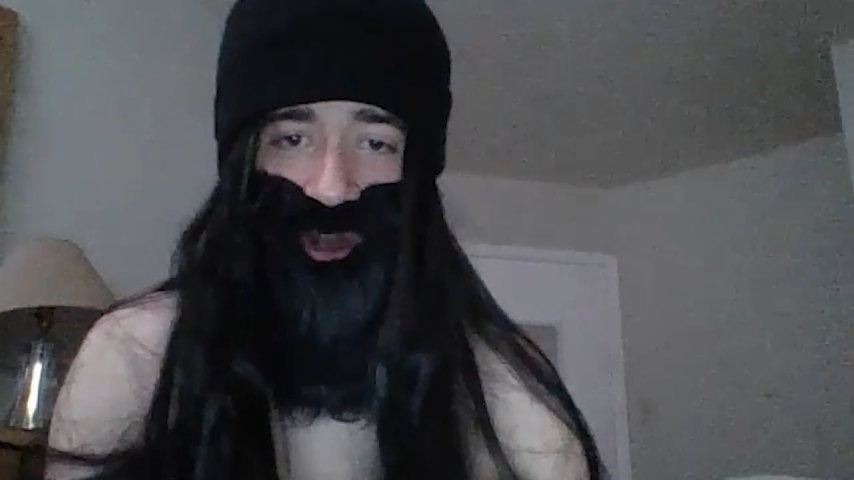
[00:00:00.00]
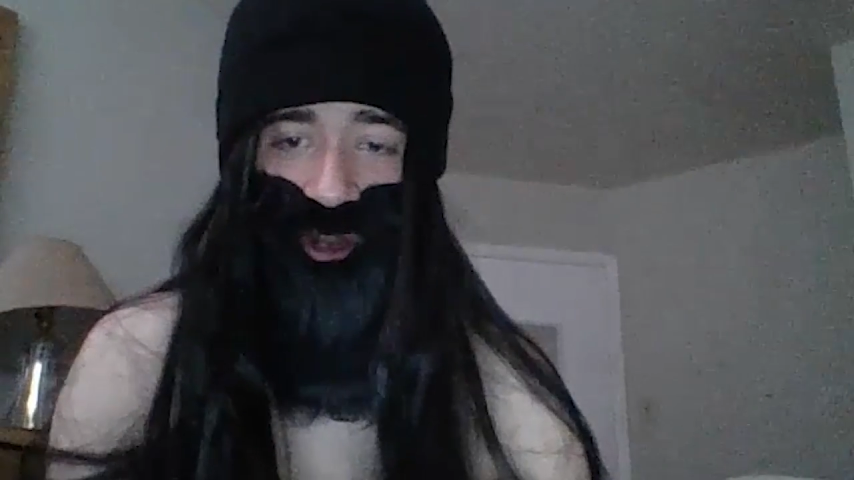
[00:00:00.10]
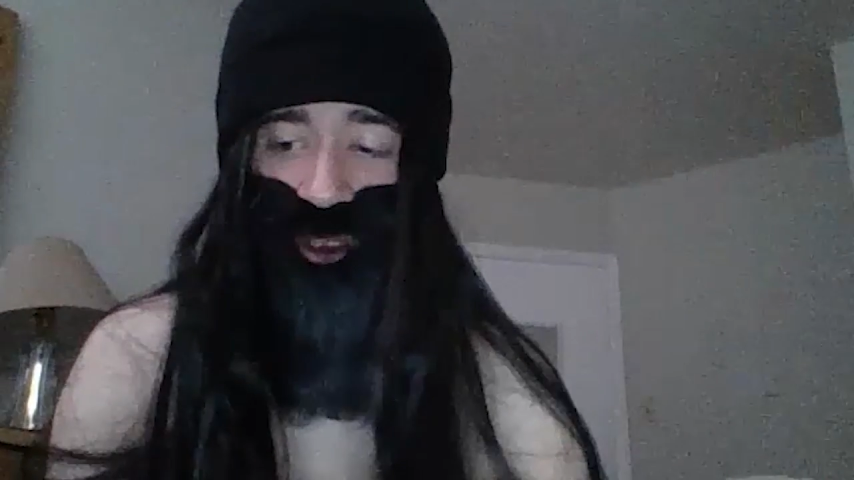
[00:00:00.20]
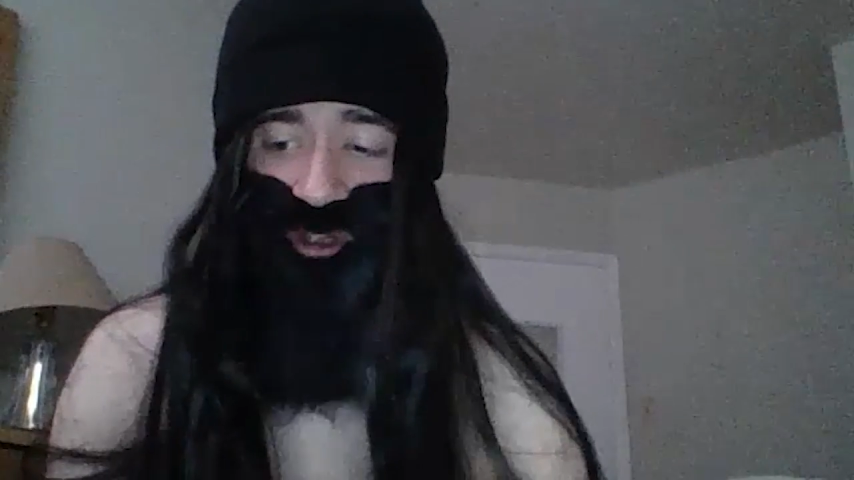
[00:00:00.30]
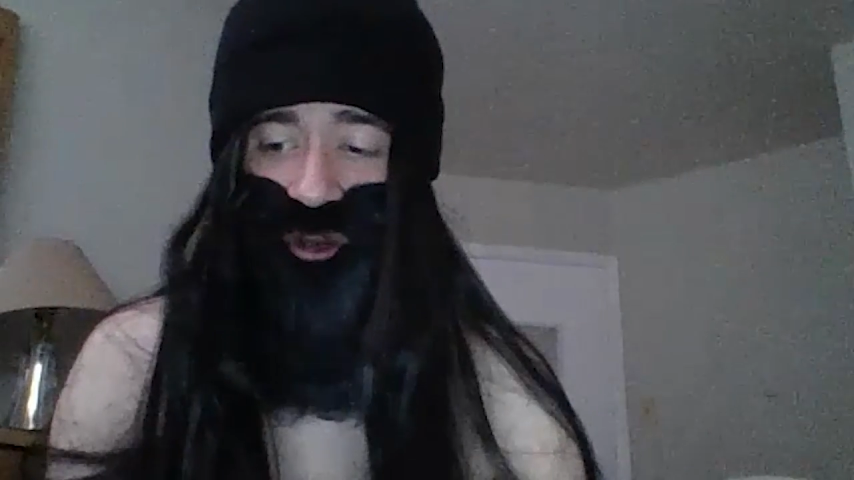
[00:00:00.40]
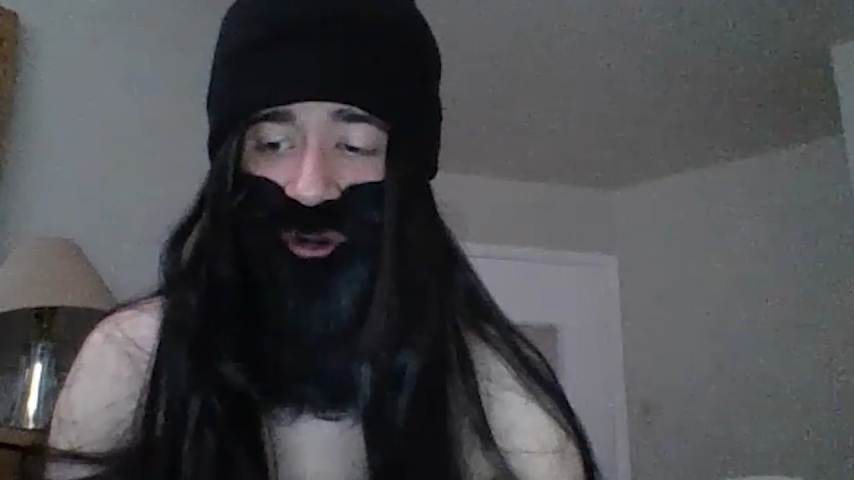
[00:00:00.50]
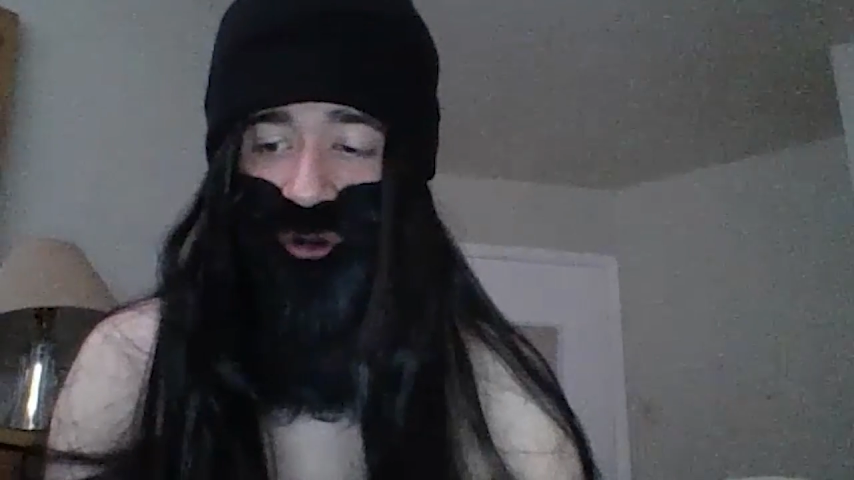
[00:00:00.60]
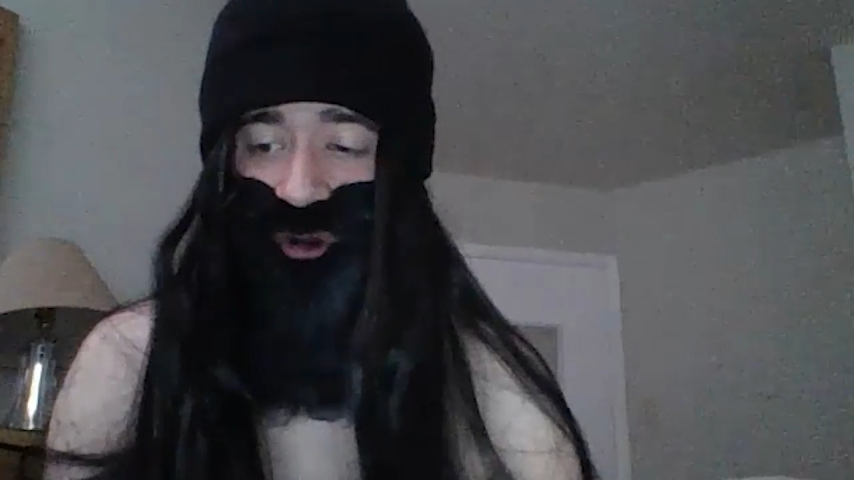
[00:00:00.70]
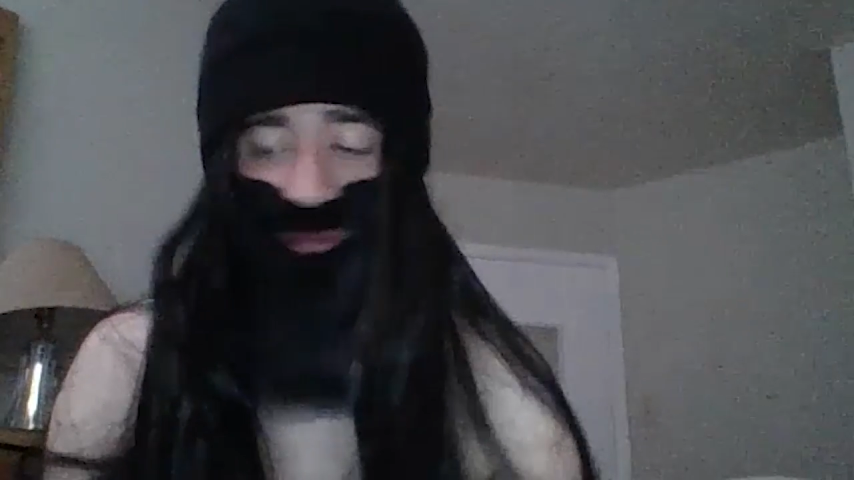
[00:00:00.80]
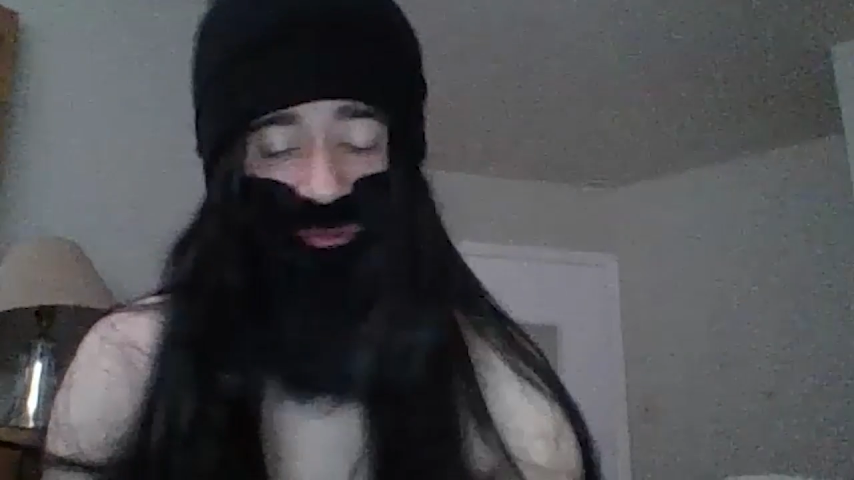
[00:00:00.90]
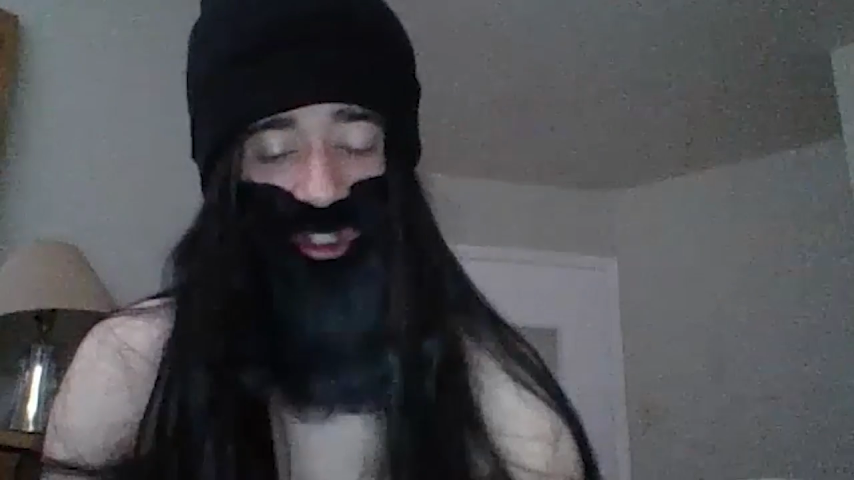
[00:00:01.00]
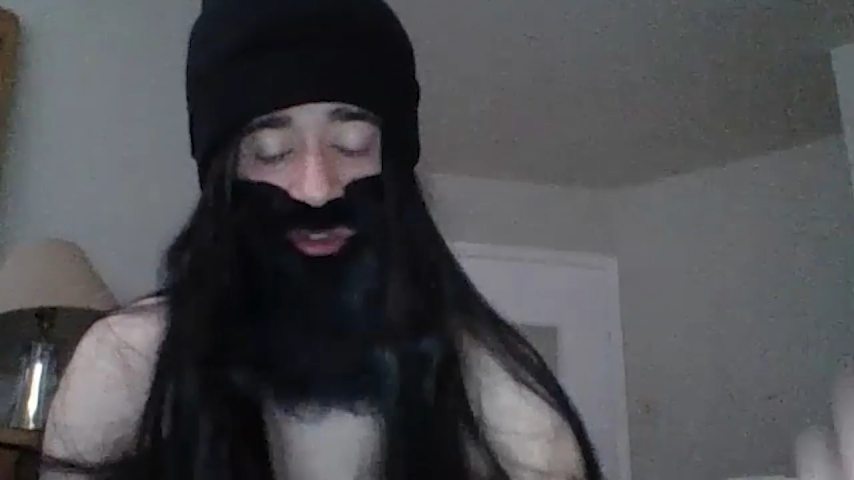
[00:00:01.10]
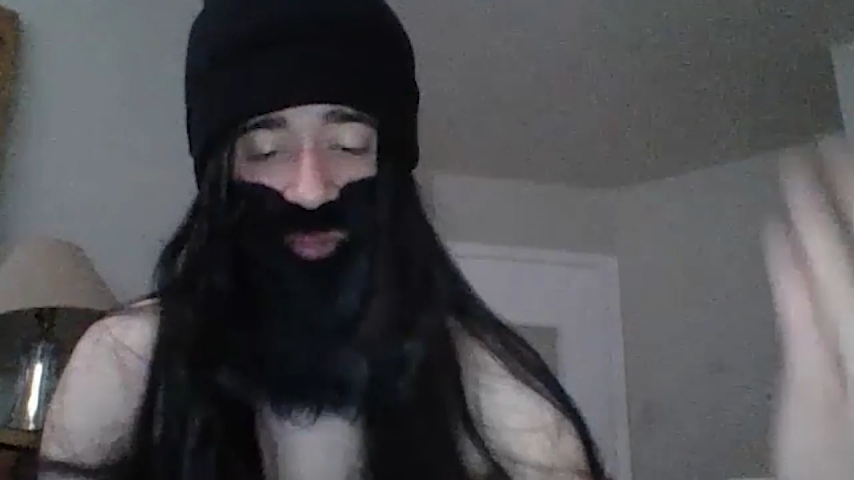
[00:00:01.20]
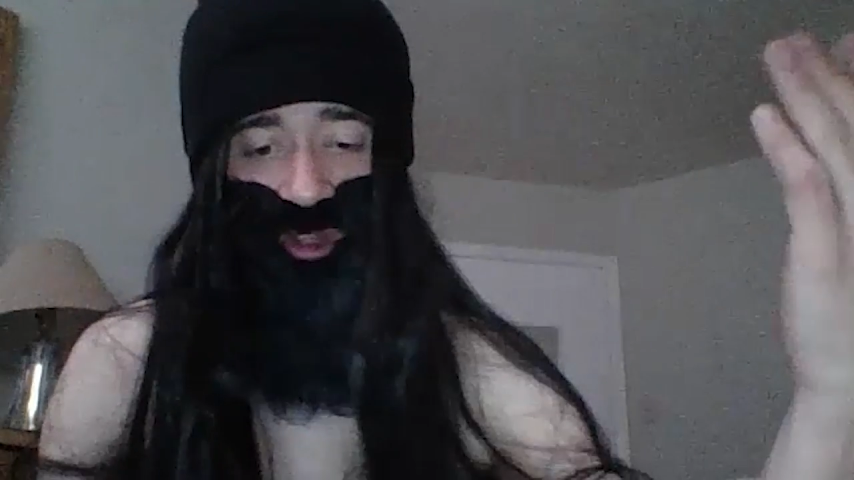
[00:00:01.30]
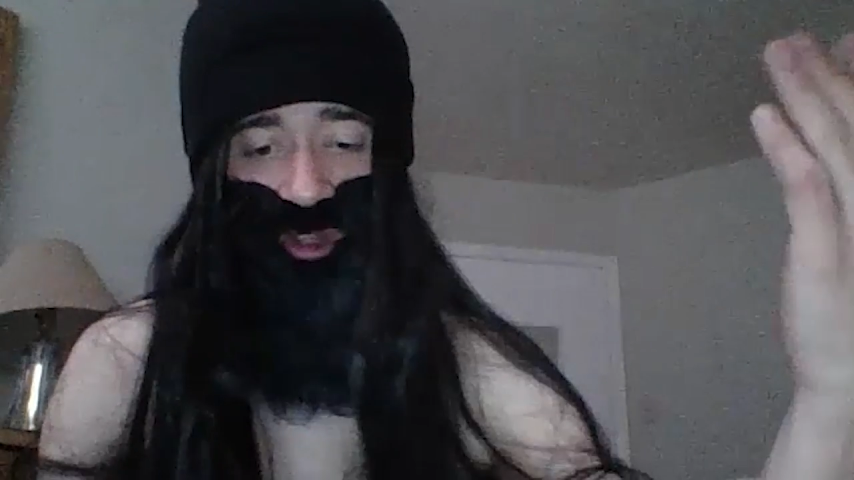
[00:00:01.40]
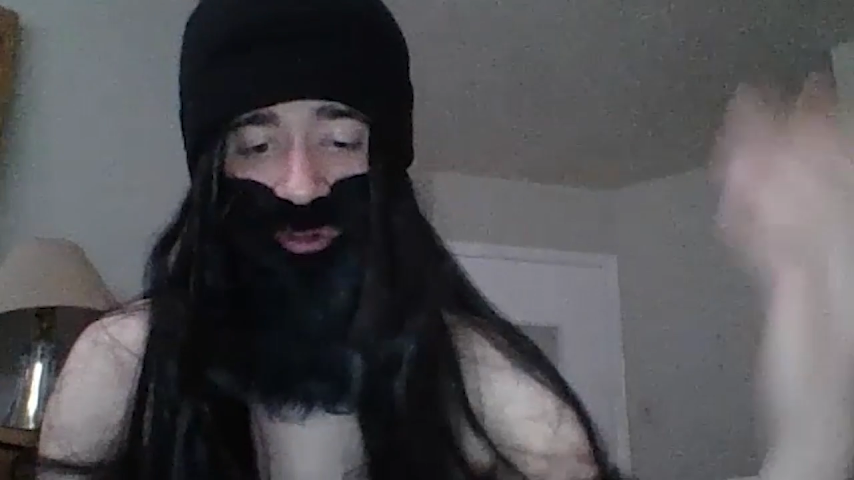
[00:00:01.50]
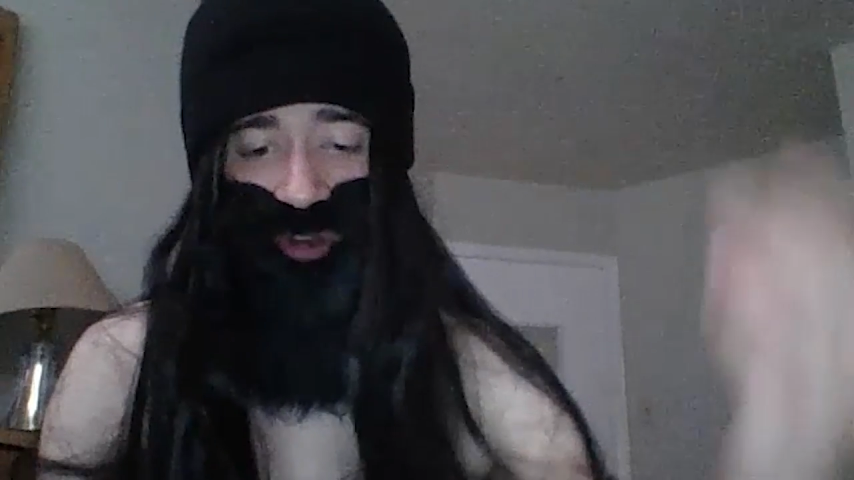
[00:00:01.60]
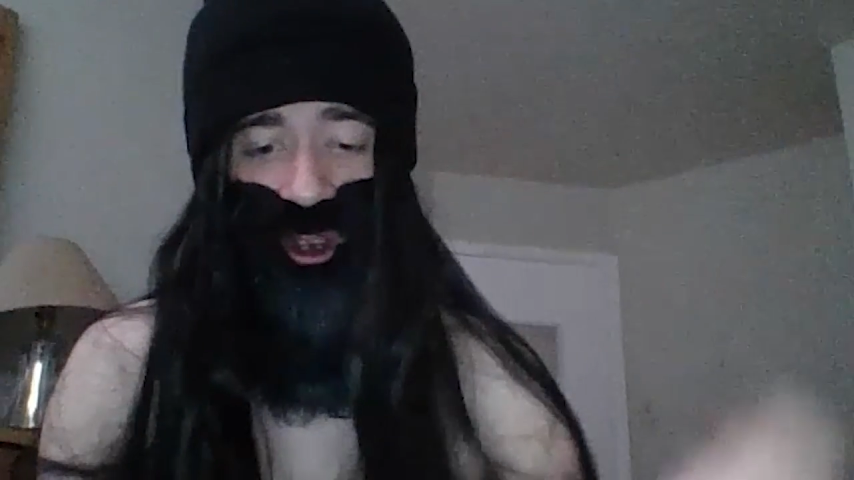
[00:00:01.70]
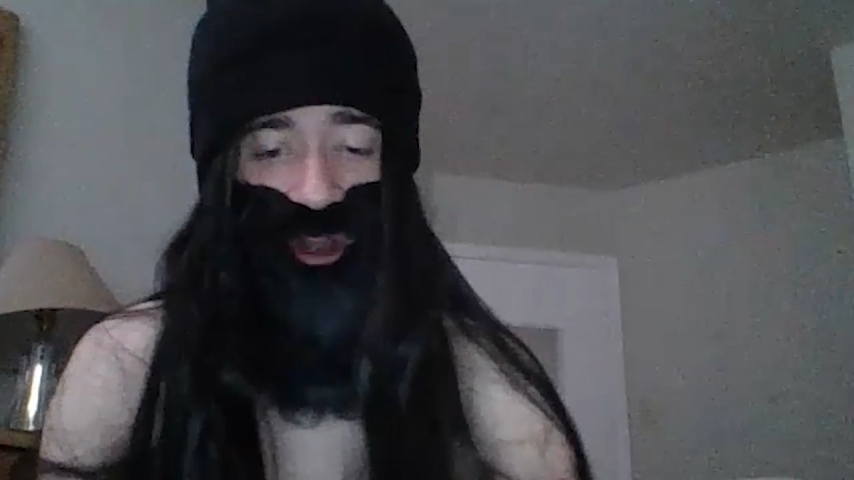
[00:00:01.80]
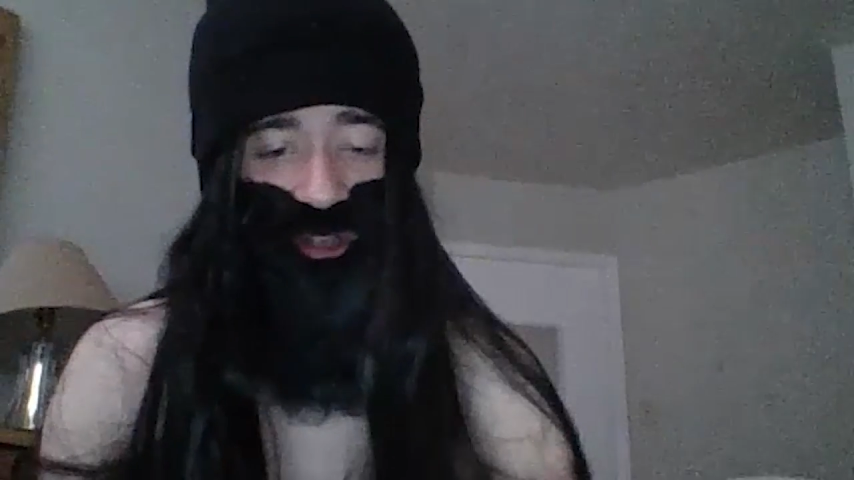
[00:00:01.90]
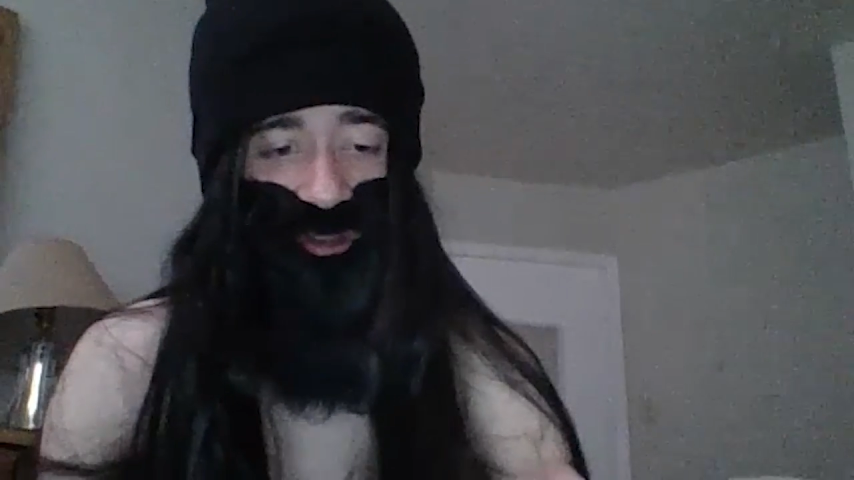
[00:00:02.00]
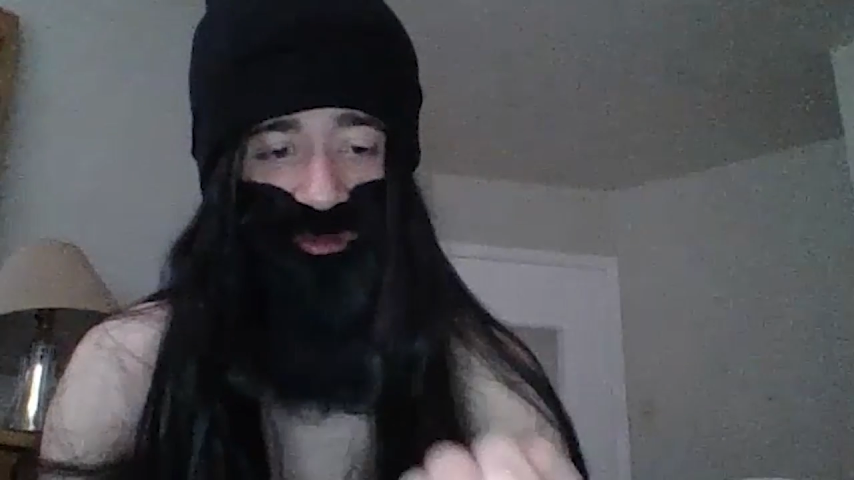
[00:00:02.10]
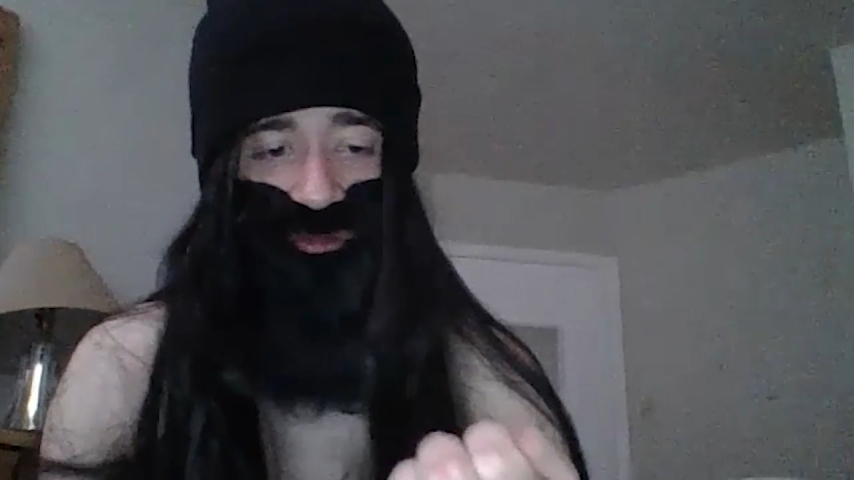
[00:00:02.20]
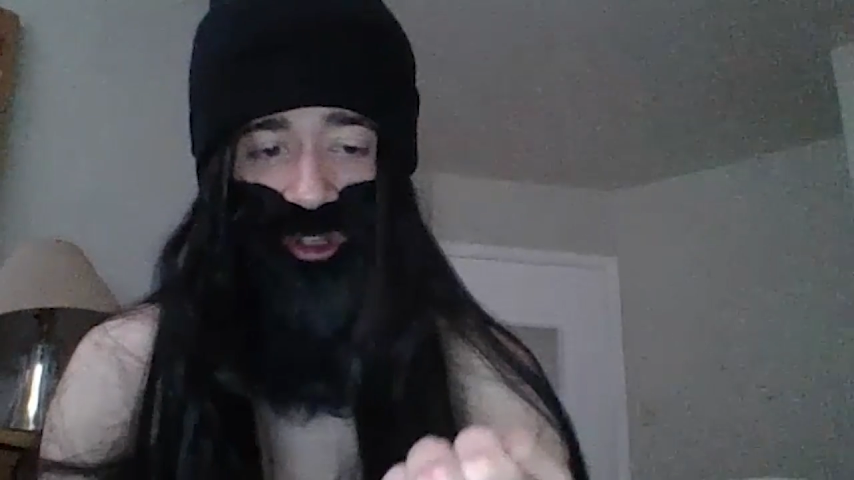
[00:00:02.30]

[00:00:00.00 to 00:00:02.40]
I'd know, he's putting the wig on,